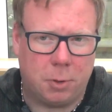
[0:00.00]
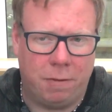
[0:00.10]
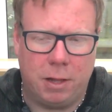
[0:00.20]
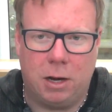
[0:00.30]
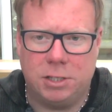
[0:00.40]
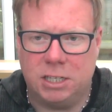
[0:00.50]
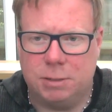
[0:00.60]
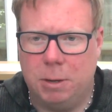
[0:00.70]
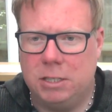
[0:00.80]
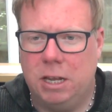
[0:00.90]
over the last
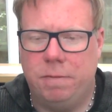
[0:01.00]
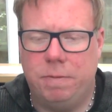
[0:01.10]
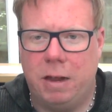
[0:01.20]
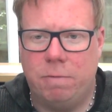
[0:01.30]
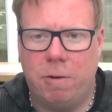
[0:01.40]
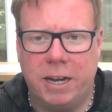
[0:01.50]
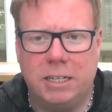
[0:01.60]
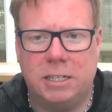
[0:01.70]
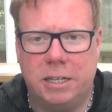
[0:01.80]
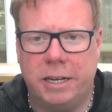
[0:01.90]
6 months, they've raised